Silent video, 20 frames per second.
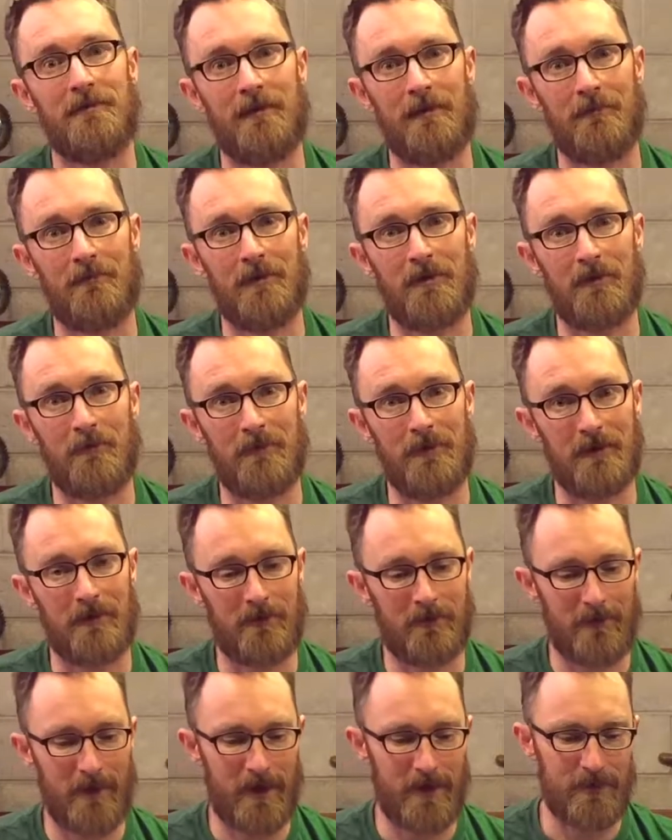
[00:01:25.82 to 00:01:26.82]

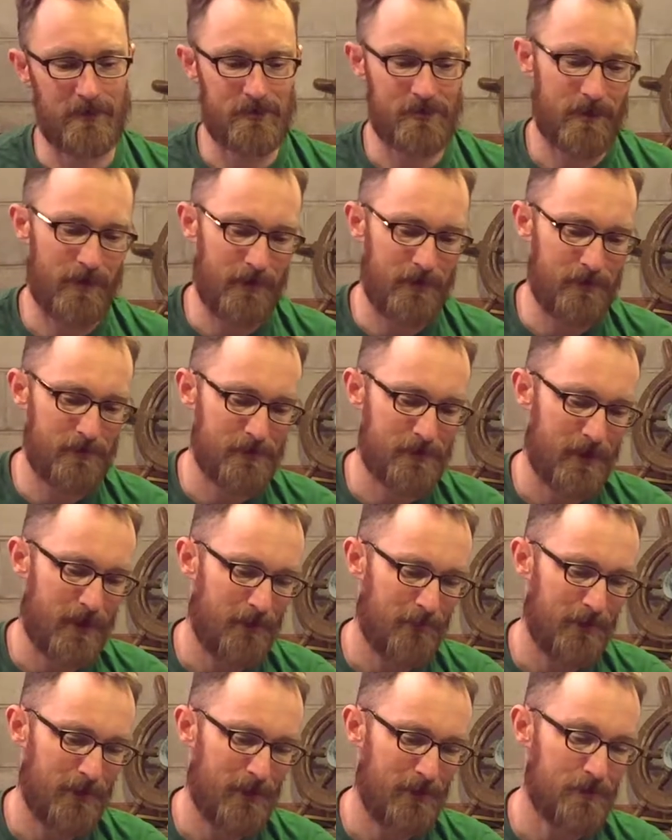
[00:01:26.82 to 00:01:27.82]
10mm wrench. I use
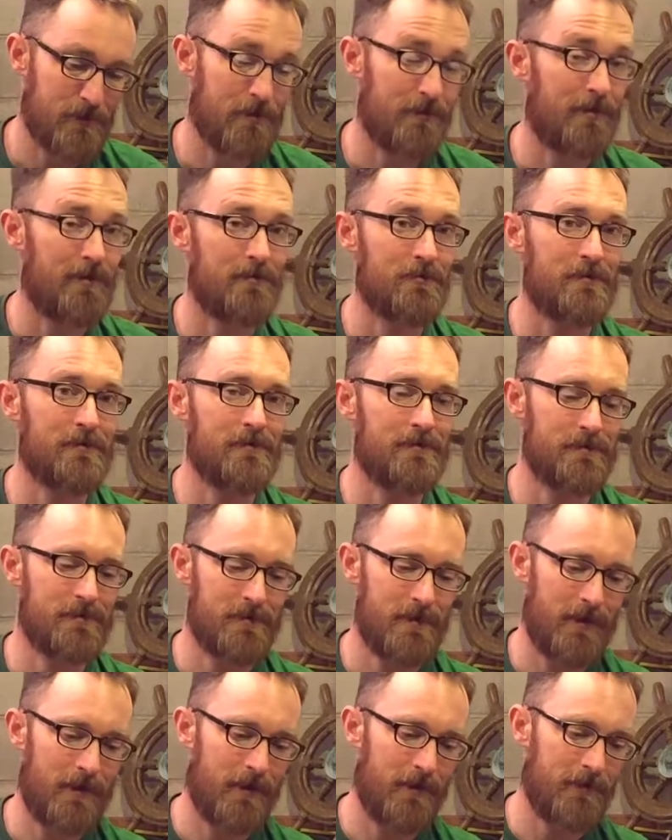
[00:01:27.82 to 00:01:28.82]
combination
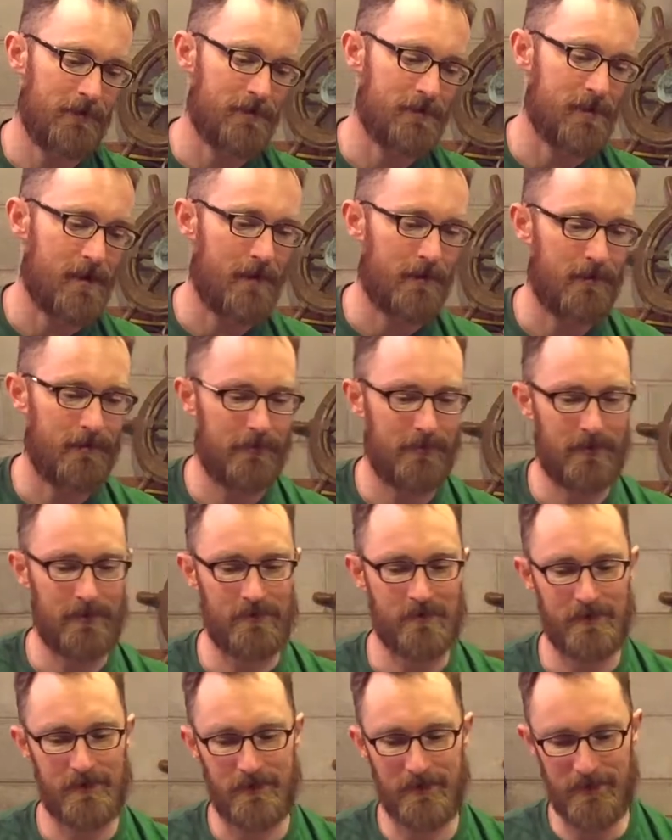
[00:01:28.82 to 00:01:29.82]
wrenches and socket
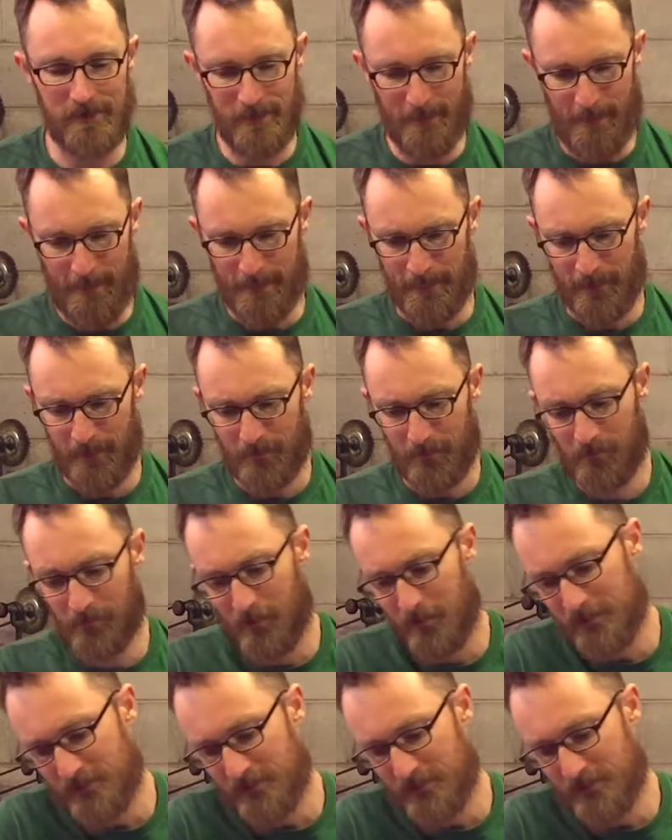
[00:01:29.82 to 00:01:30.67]
wrenches. You're